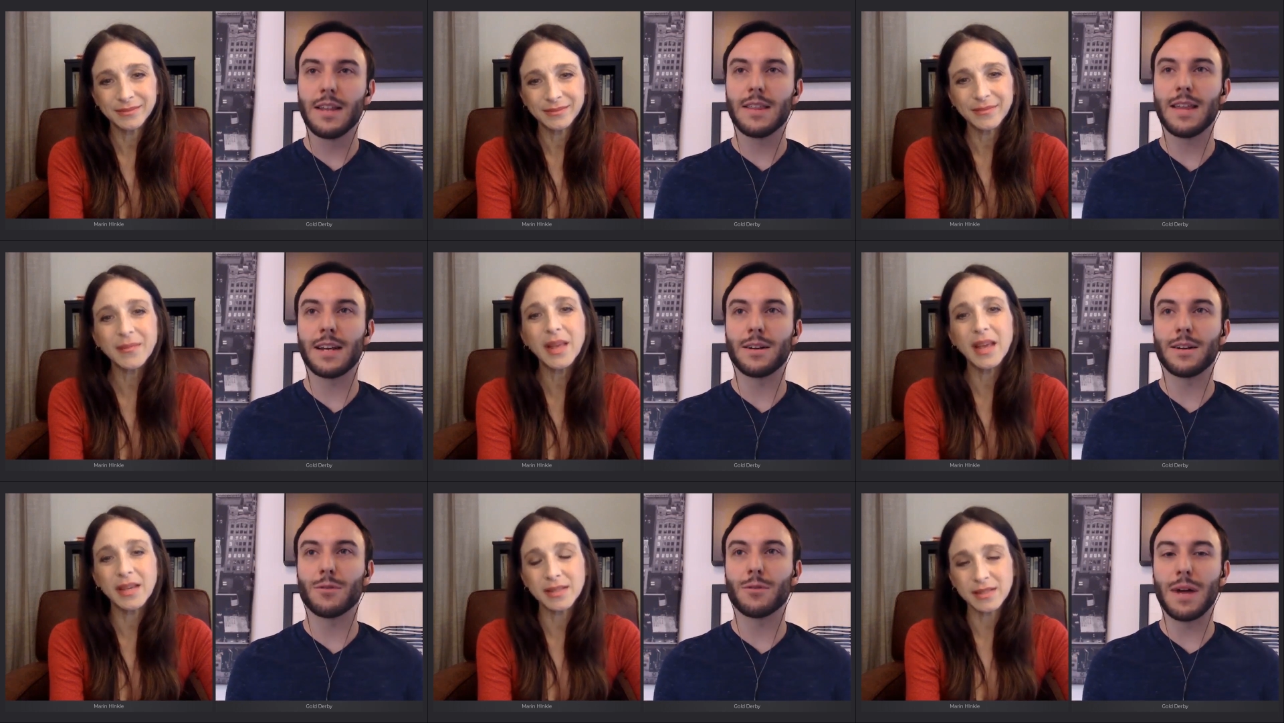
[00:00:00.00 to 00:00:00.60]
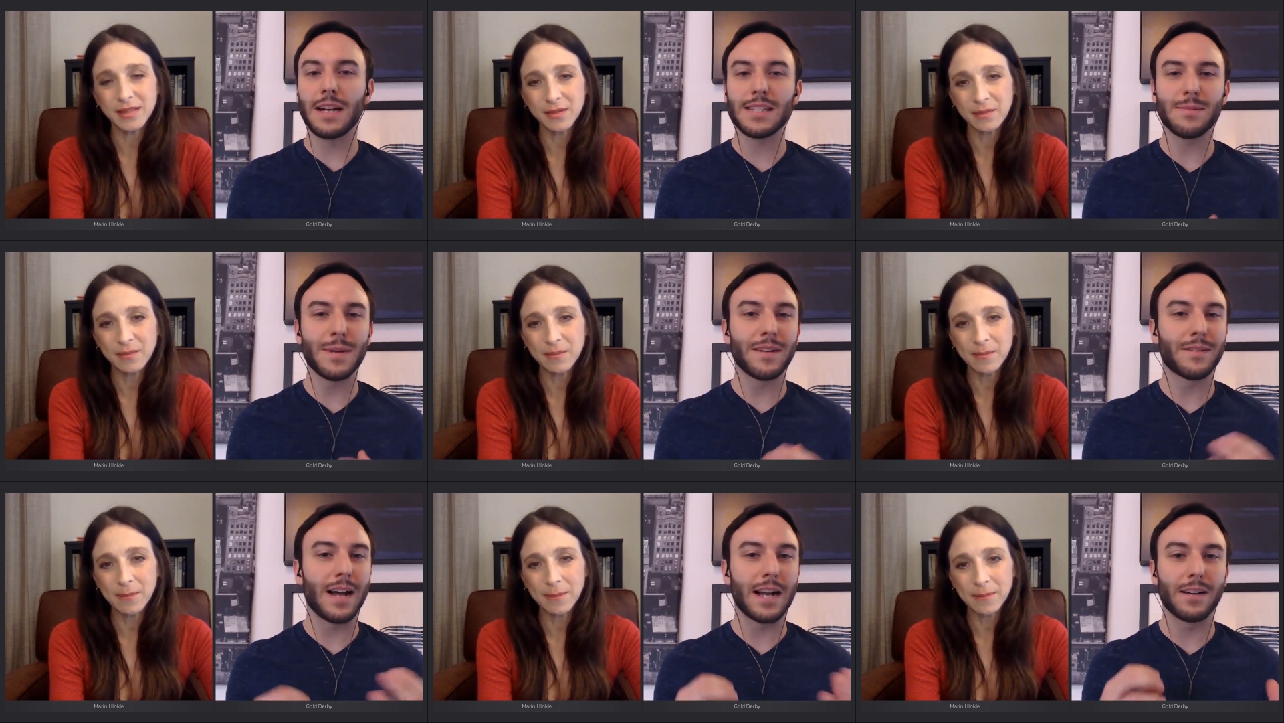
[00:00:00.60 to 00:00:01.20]
Speaker 1: that it reminds me
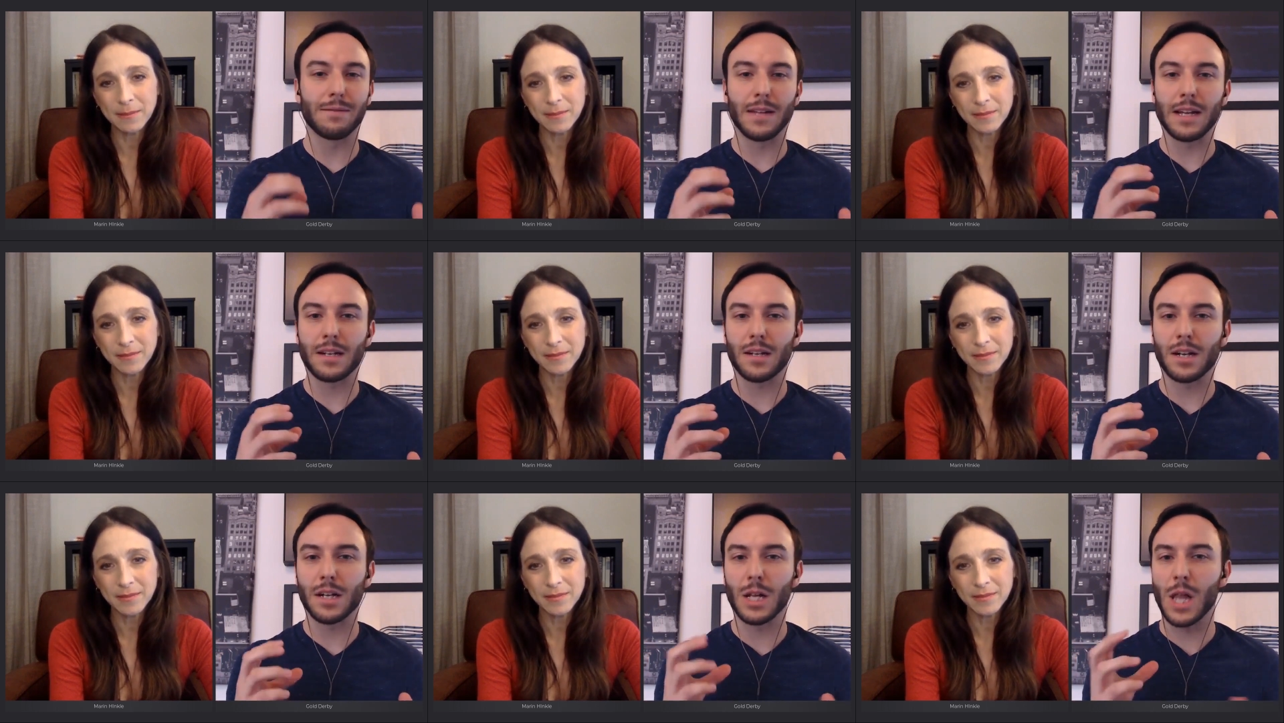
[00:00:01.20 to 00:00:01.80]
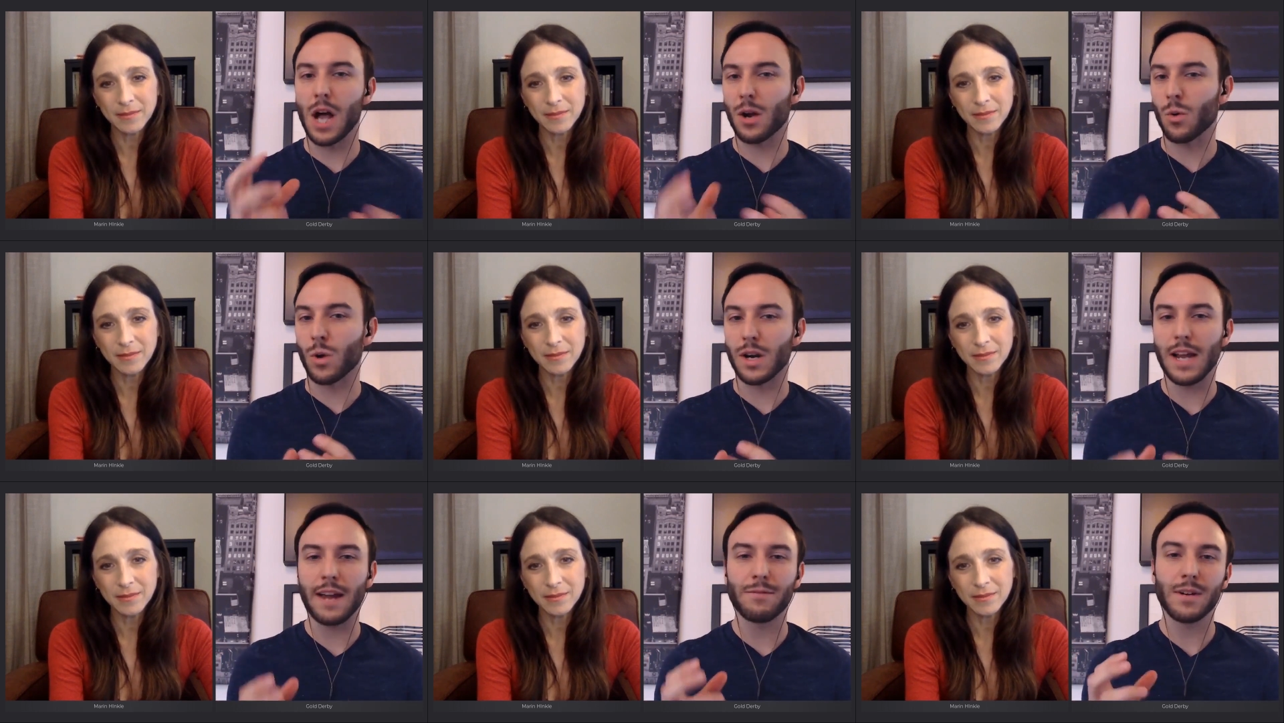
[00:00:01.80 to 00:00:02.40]
of kind of like a
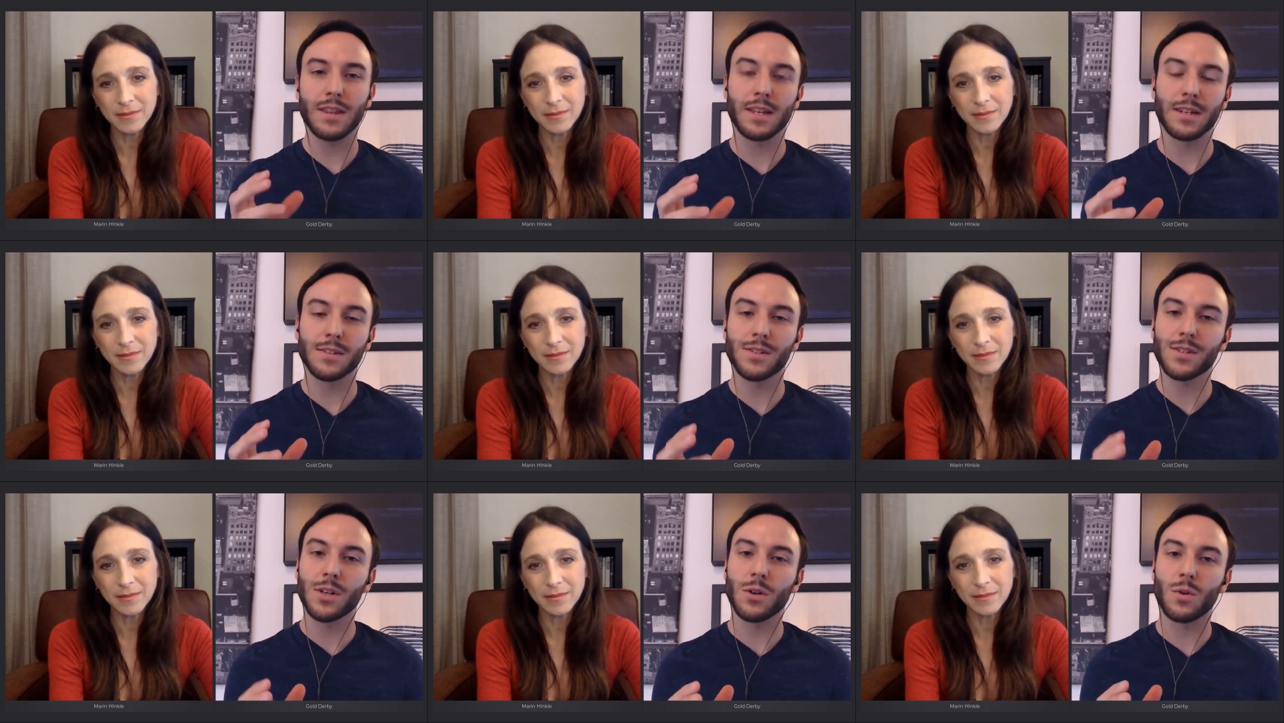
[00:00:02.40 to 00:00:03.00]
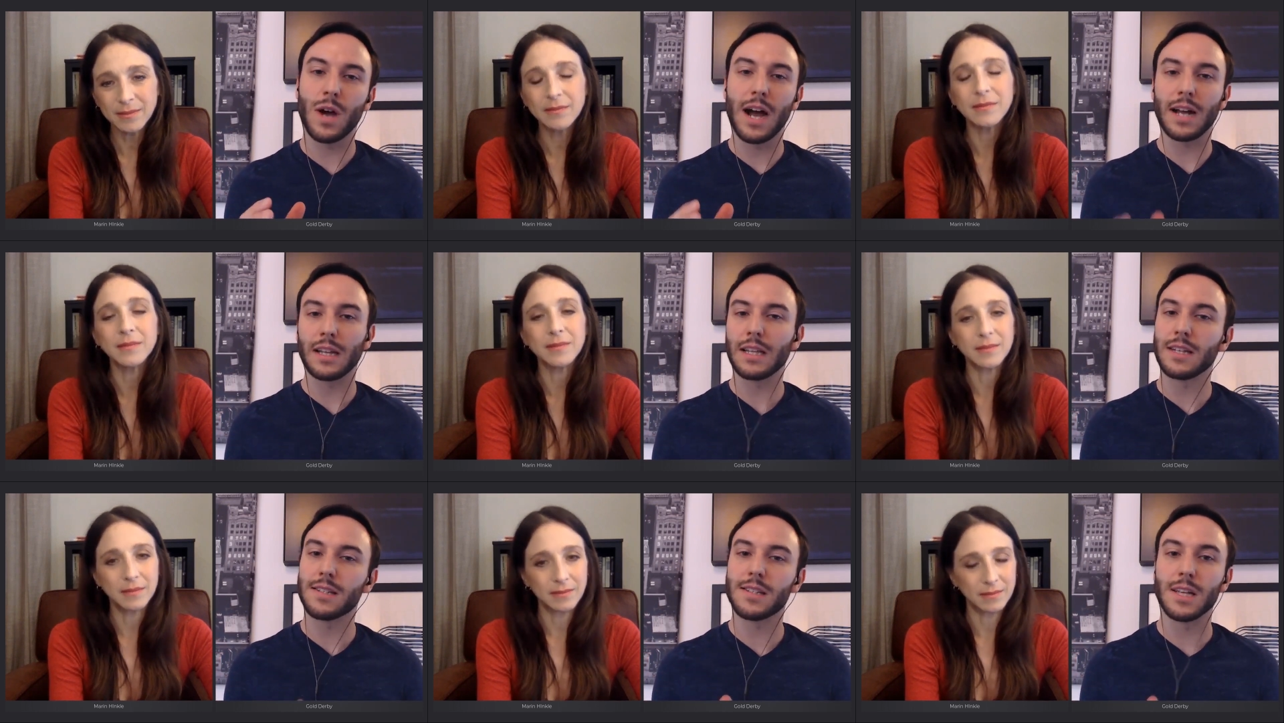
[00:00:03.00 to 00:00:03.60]
clockwork. Everything is so
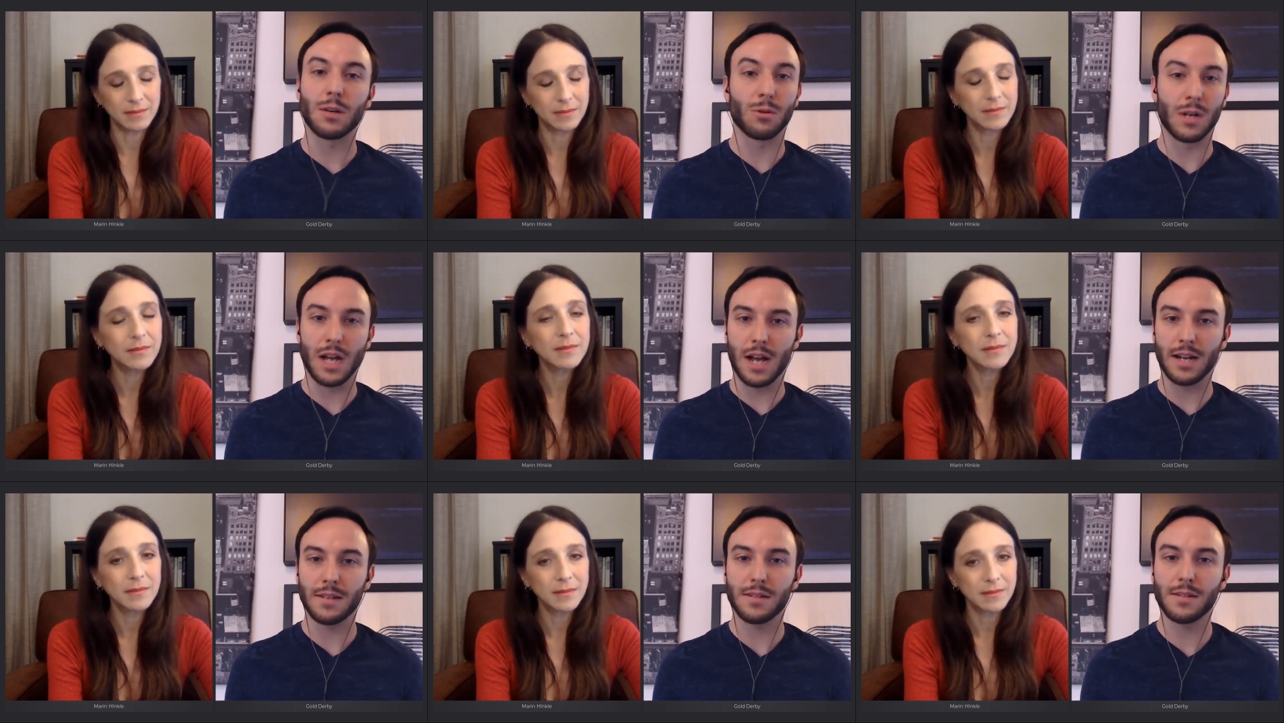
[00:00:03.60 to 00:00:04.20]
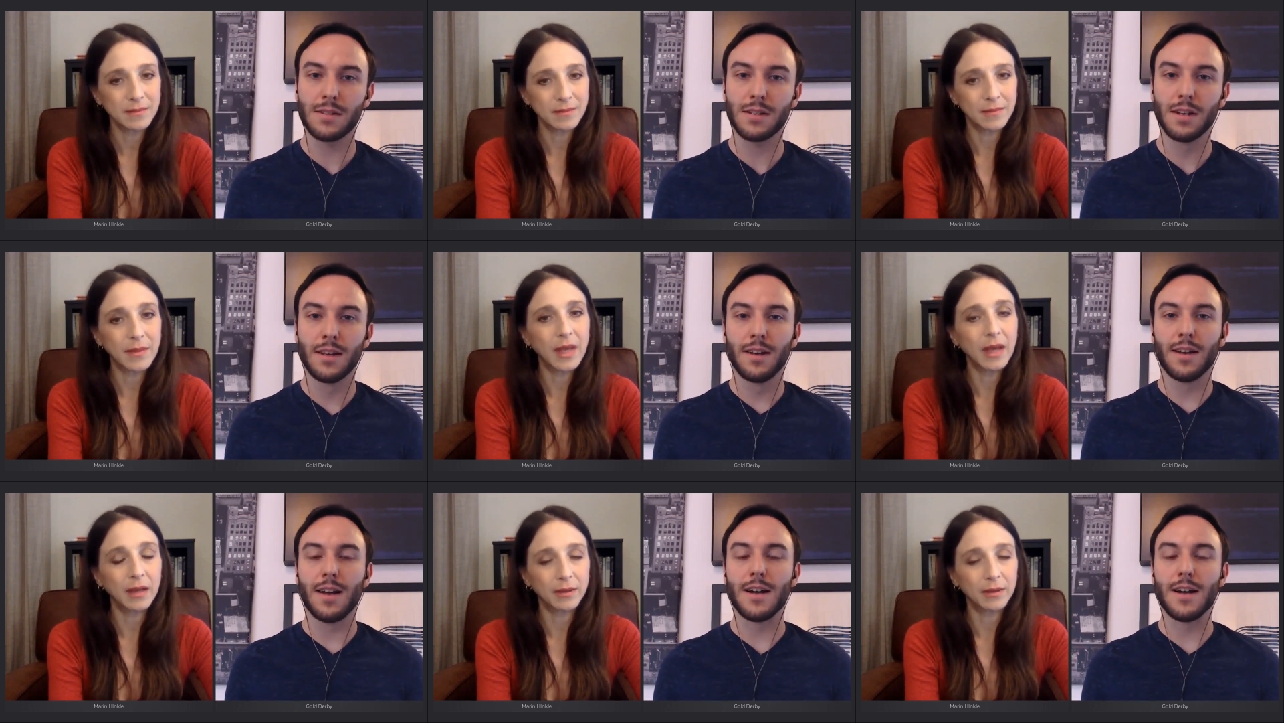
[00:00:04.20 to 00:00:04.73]
highly synchronized yeah.